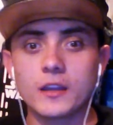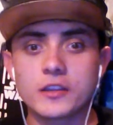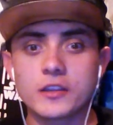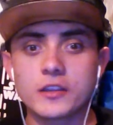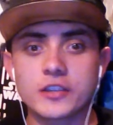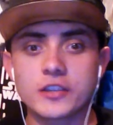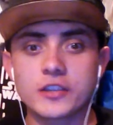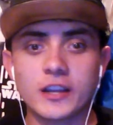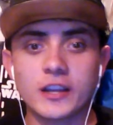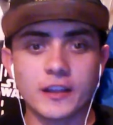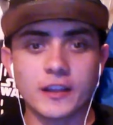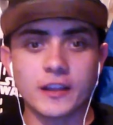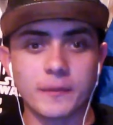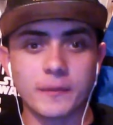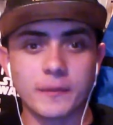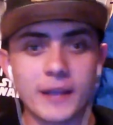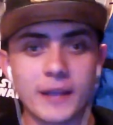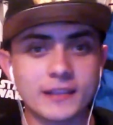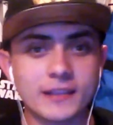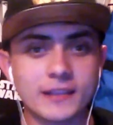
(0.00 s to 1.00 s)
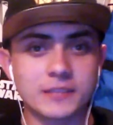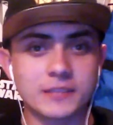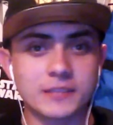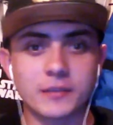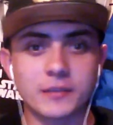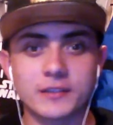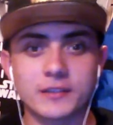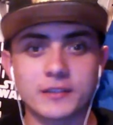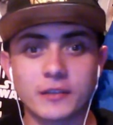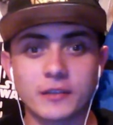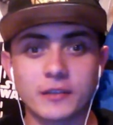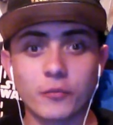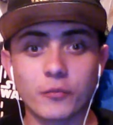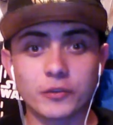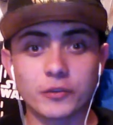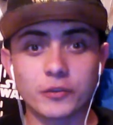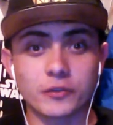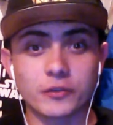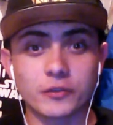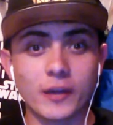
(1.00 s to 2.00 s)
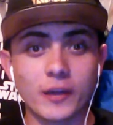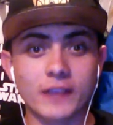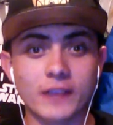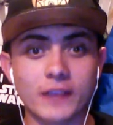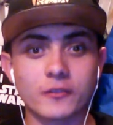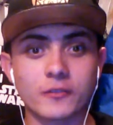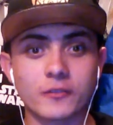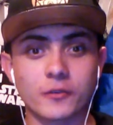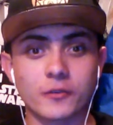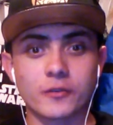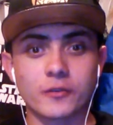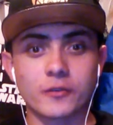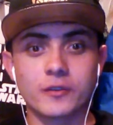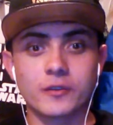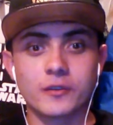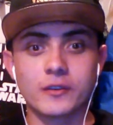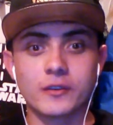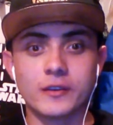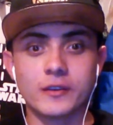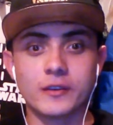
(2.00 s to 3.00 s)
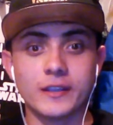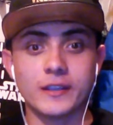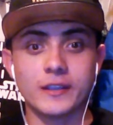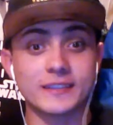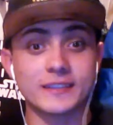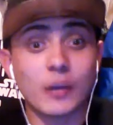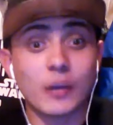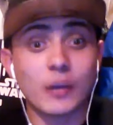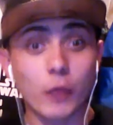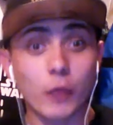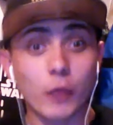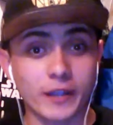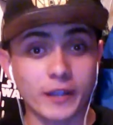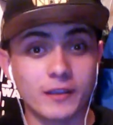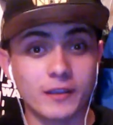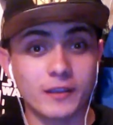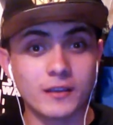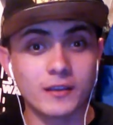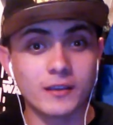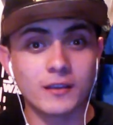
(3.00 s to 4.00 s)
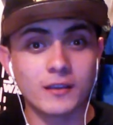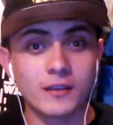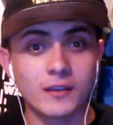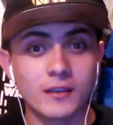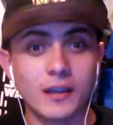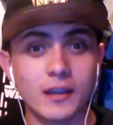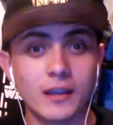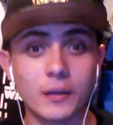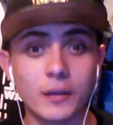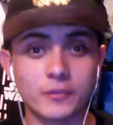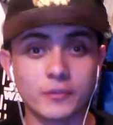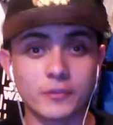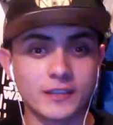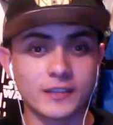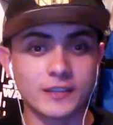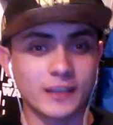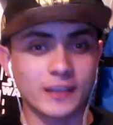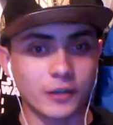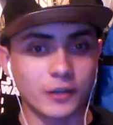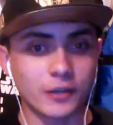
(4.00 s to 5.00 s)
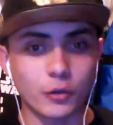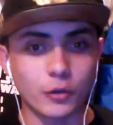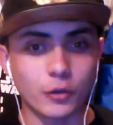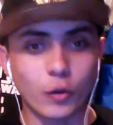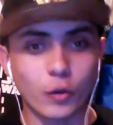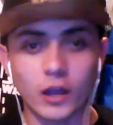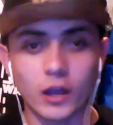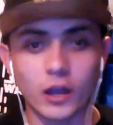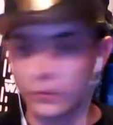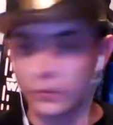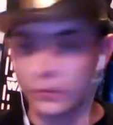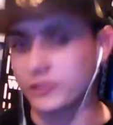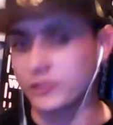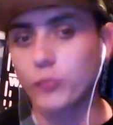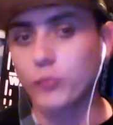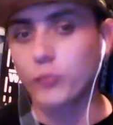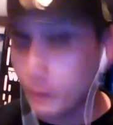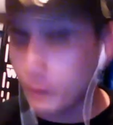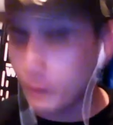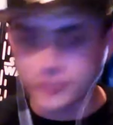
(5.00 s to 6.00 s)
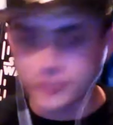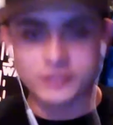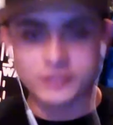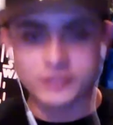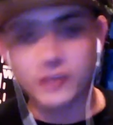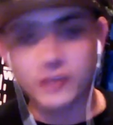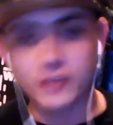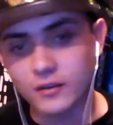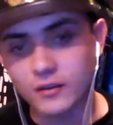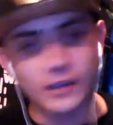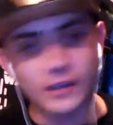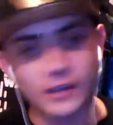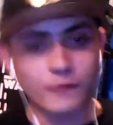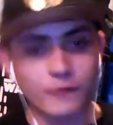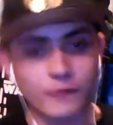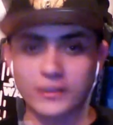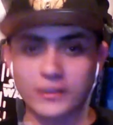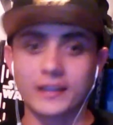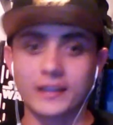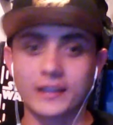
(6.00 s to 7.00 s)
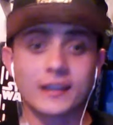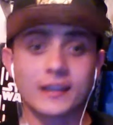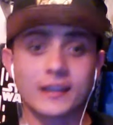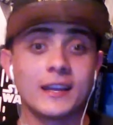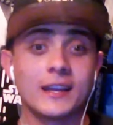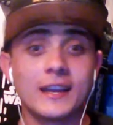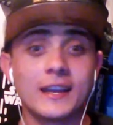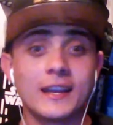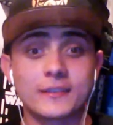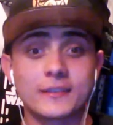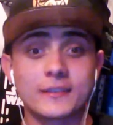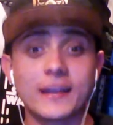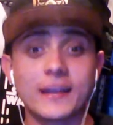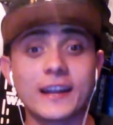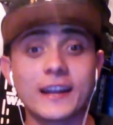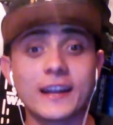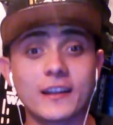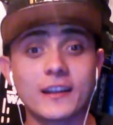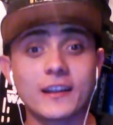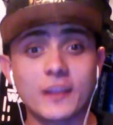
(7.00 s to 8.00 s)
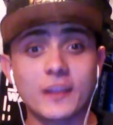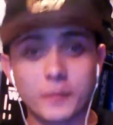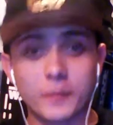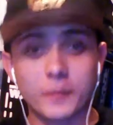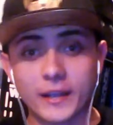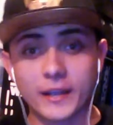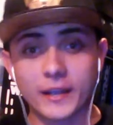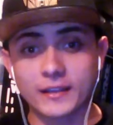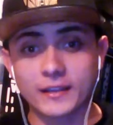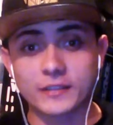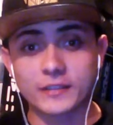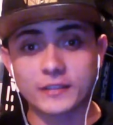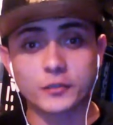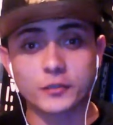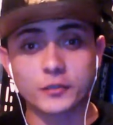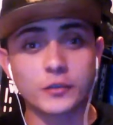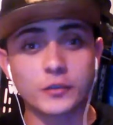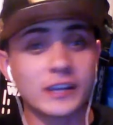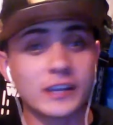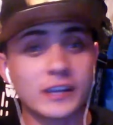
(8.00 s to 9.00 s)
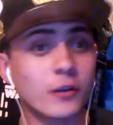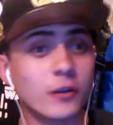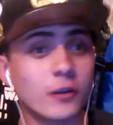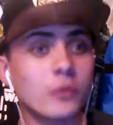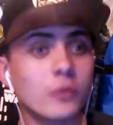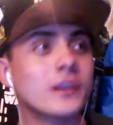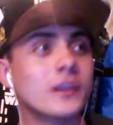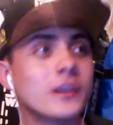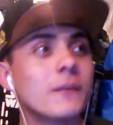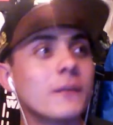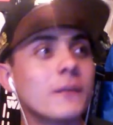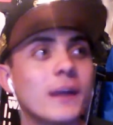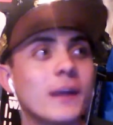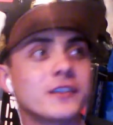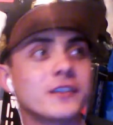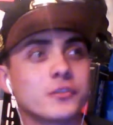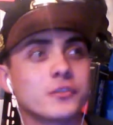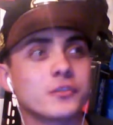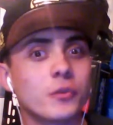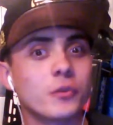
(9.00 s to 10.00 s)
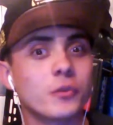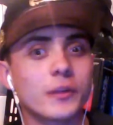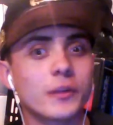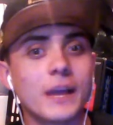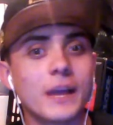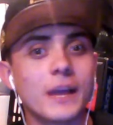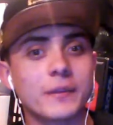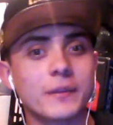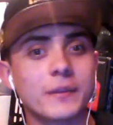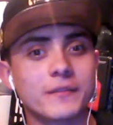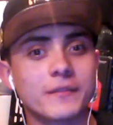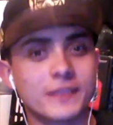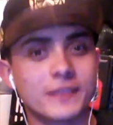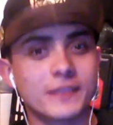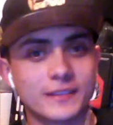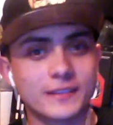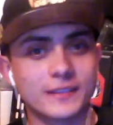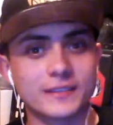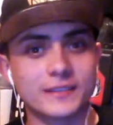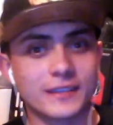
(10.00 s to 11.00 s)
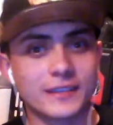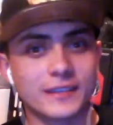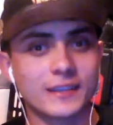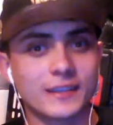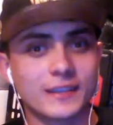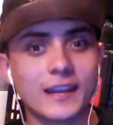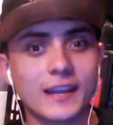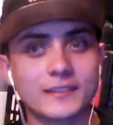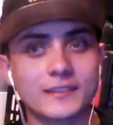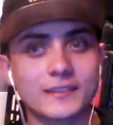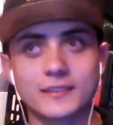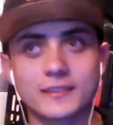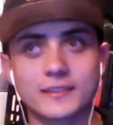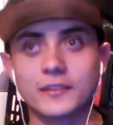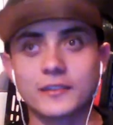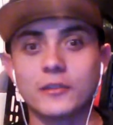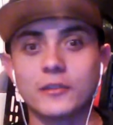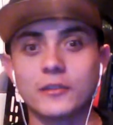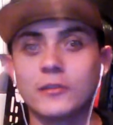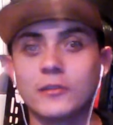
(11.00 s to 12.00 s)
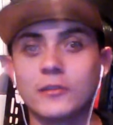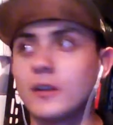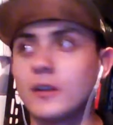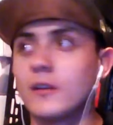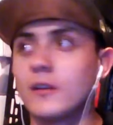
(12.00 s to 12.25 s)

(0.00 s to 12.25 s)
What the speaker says: she got a lot of backlash because the original actor is not white. And it was saying that, you know, Hollywood is whitewashing everything. So that got a lot of backlash. So you can only imagine what would happen if Disney casted, you know,